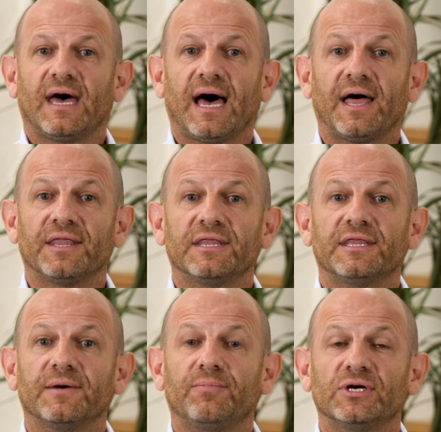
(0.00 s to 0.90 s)

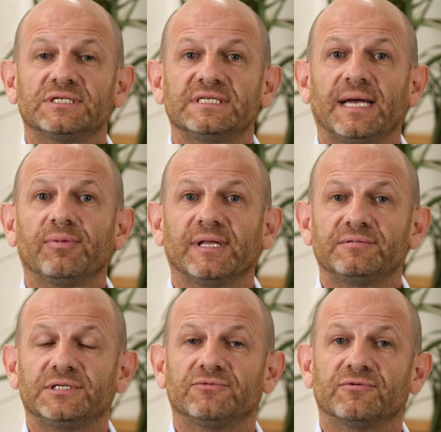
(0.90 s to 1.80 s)
the person's
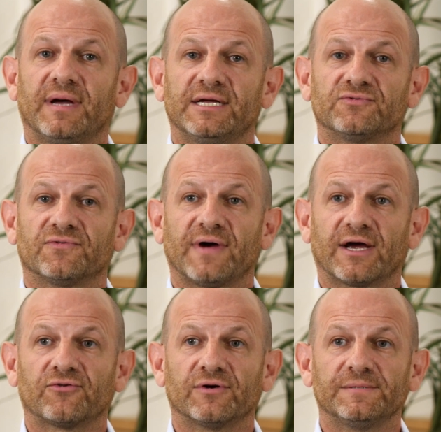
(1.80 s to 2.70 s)
epilepsy remains
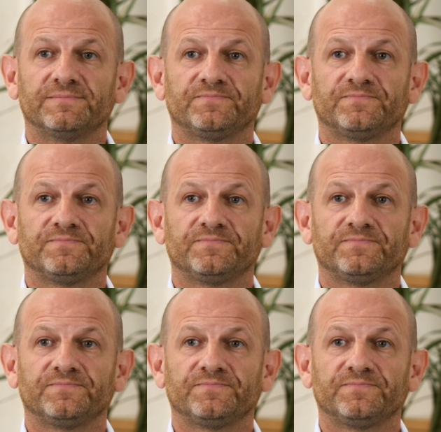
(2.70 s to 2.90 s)
refractory.